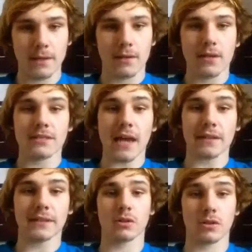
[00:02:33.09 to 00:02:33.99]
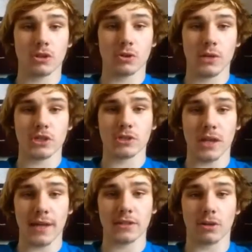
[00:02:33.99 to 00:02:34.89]
Sadly enough, tuition
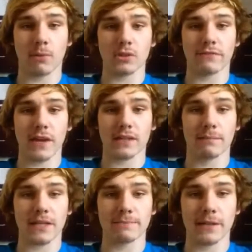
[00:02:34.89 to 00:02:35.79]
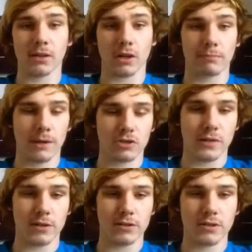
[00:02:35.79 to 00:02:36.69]
hikes are most affected by spending on
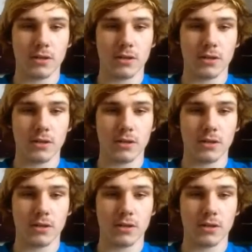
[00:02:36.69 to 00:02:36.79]
administrators,